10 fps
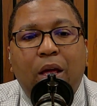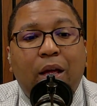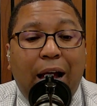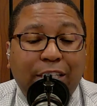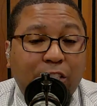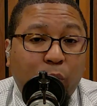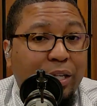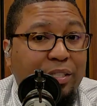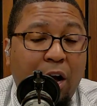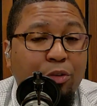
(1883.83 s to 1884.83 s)
I just want
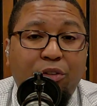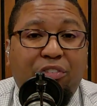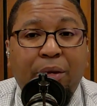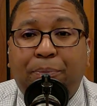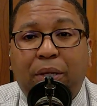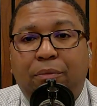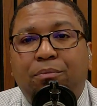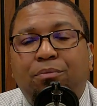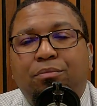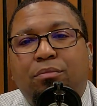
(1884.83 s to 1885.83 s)
to tell you simply,
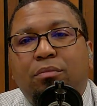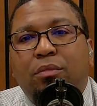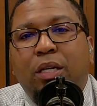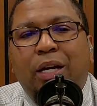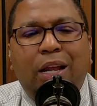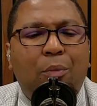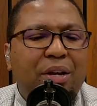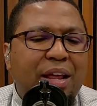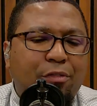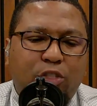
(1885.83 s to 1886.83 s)
and I would
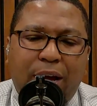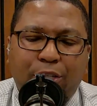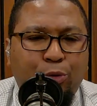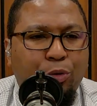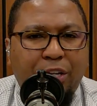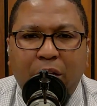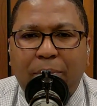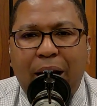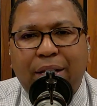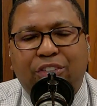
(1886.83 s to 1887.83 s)
never try to intrude on
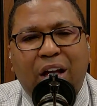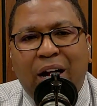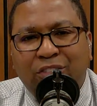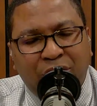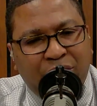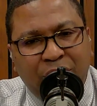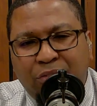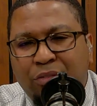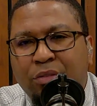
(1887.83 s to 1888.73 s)
anybody's consciences